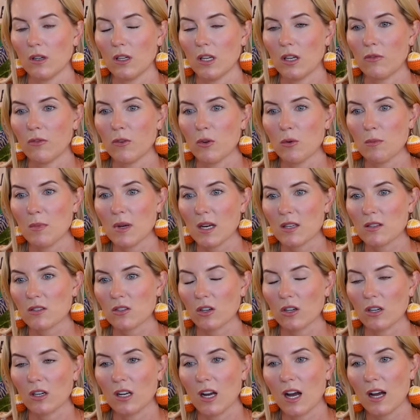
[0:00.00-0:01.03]
if you mix
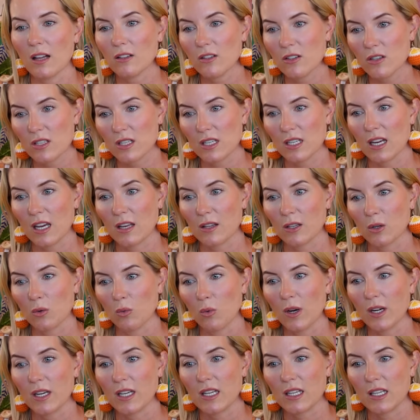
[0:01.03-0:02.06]
certain colors together,
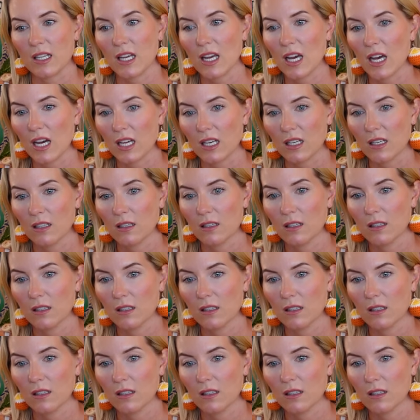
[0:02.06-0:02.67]
what do you get?